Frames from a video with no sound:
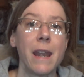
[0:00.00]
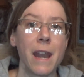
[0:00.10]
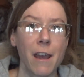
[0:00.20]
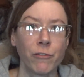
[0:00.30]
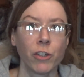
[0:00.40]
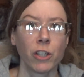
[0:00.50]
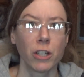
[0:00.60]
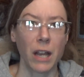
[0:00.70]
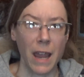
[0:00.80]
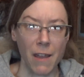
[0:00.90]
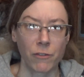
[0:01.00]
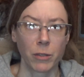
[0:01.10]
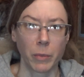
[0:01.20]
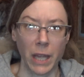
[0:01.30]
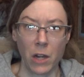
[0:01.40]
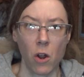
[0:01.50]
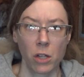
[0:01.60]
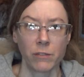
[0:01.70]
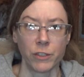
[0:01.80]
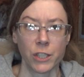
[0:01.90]
never ever plant
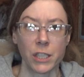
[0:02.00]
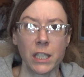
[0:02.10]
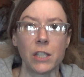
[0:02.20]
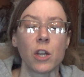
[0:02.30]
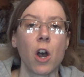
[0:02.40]
all of your seeds.